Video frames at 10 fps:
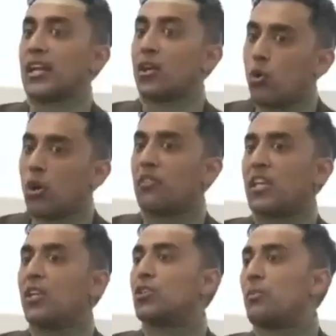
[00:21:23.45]
that whoever
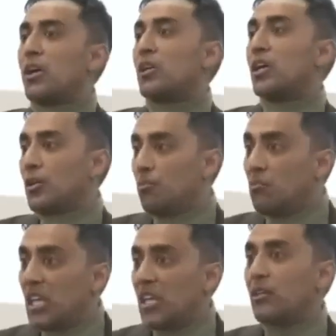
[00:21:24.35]
hears about
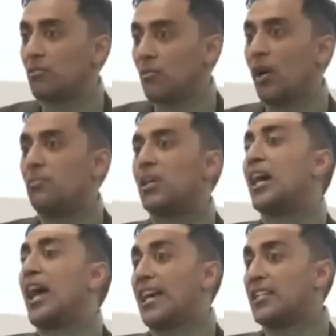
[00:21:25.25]
me, Muhammad,
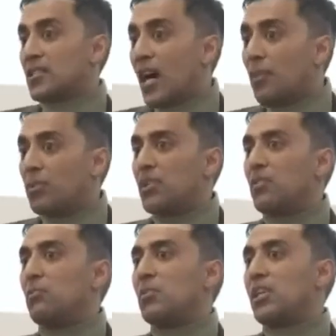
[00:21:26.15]
and does not
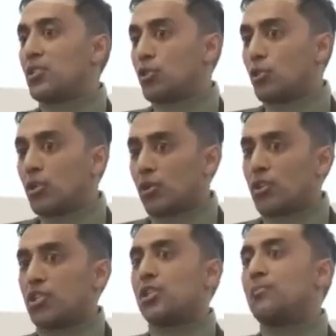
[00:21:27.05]
believe in me and is a Jew and a
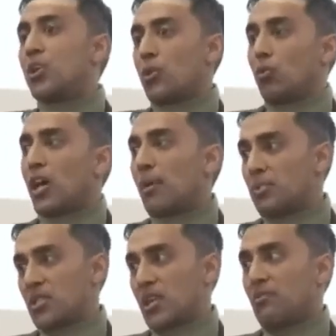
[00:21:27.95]
Christian will not
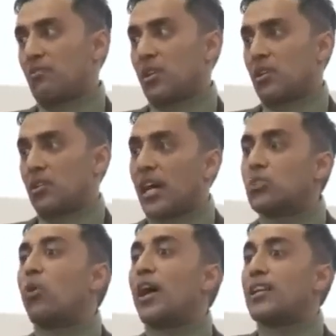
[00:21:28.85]
be saved.
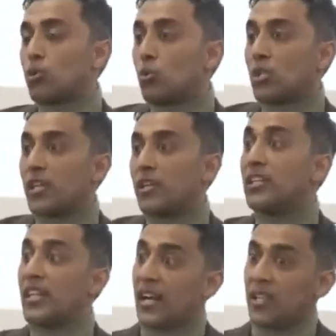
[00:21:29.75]
That's why it's so clear
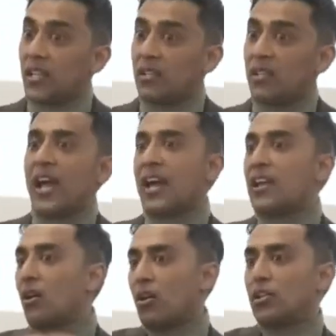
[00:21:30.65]
in the hadith
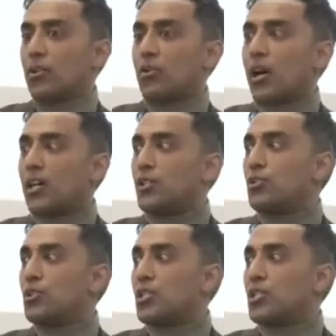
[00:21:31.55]
and in the Quran
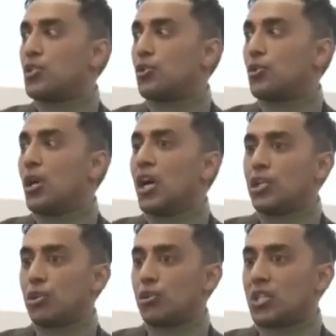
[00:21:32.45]
262.
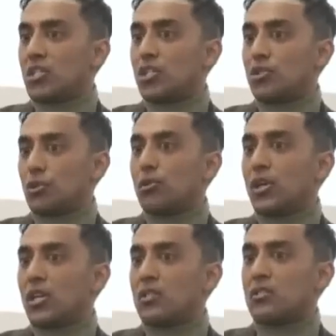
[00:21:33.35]
262
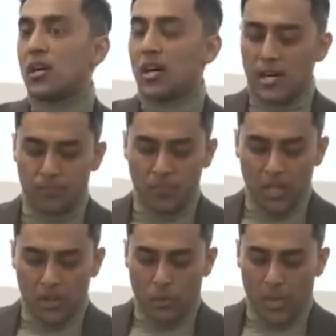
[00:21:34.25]
is um,
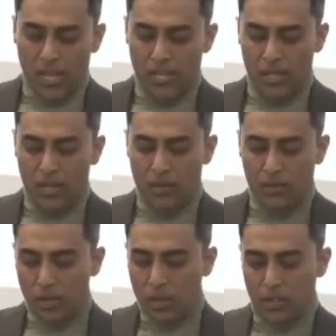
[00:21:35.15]
the way, it,
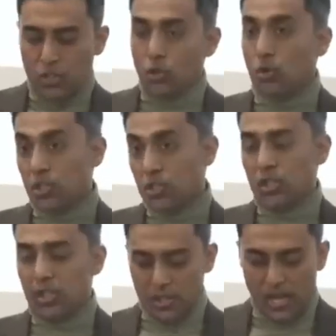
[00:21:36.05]
you know, is crystal
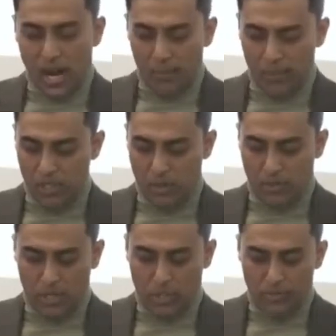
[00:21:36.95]
clear in the opposite
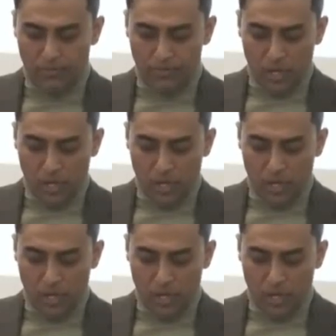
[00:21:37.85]
direction.